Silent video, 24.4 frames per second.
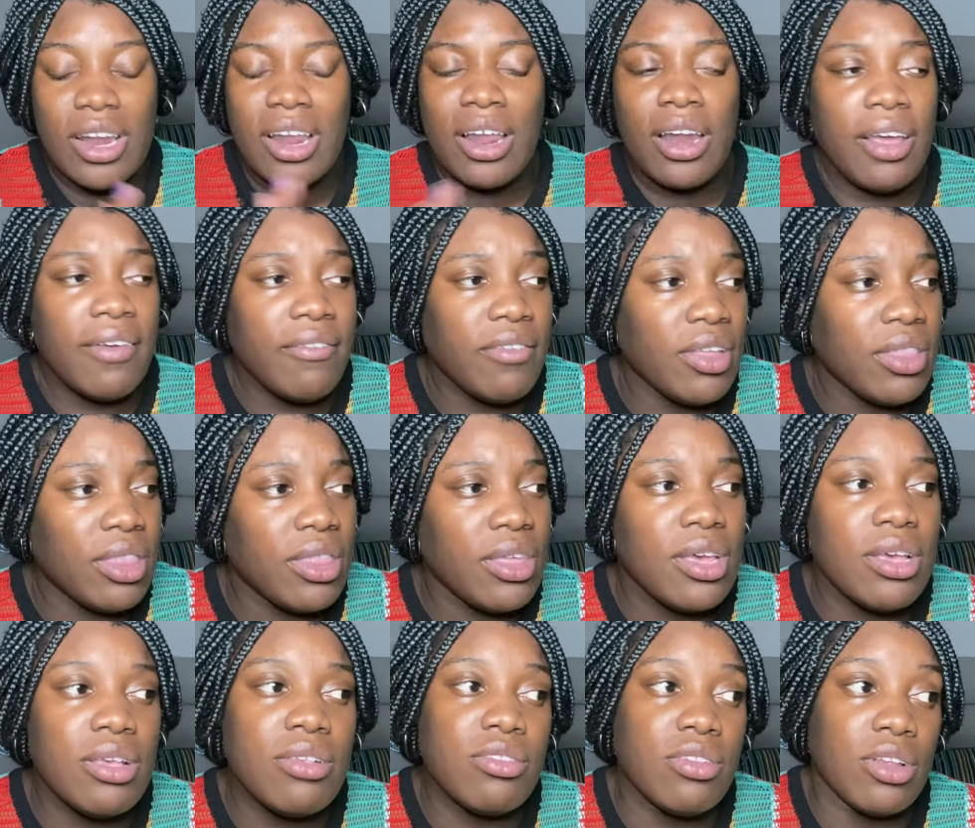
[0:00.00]
and
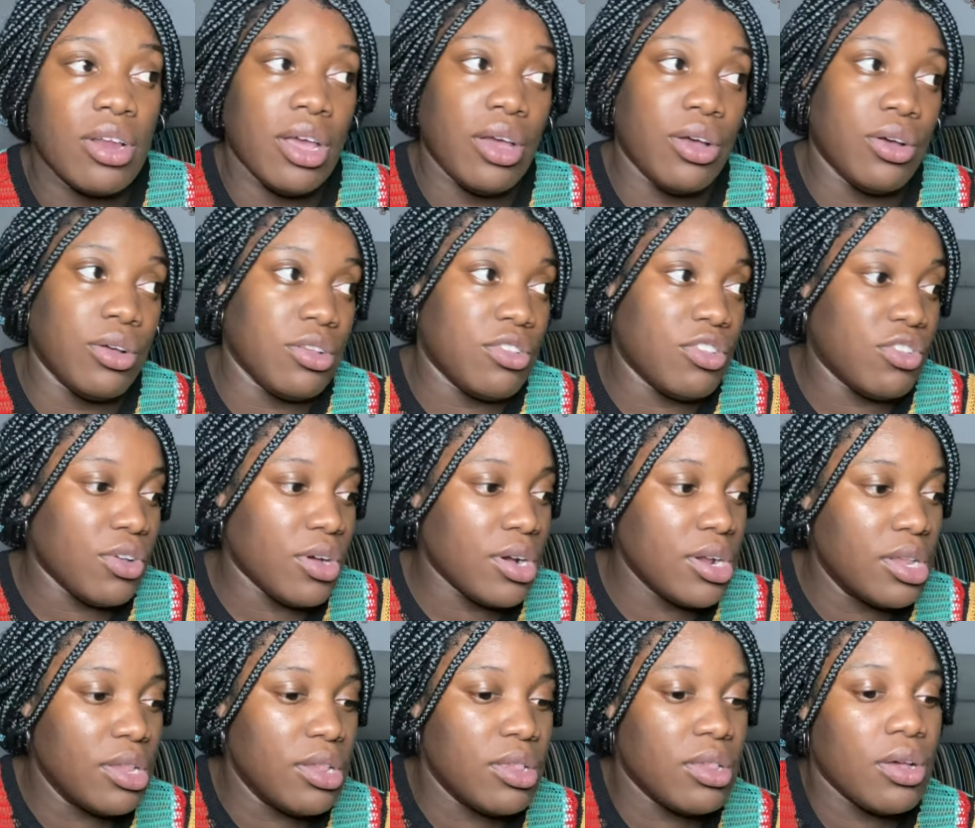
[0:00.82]
everything so they could
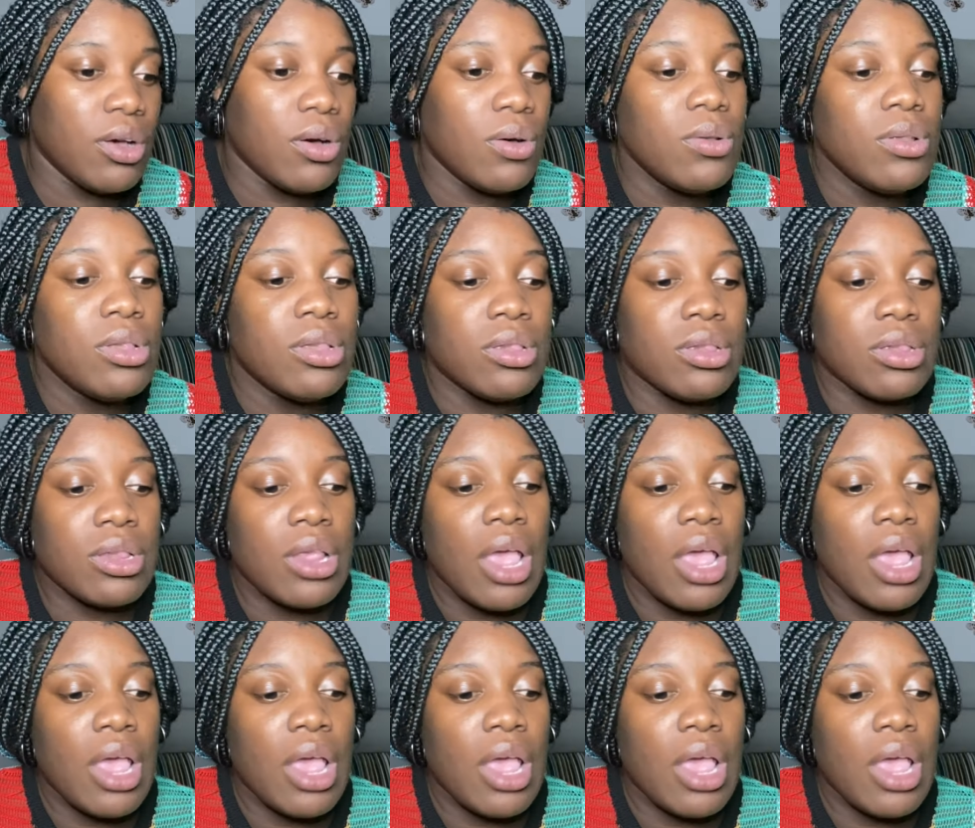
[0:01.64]
sort it out.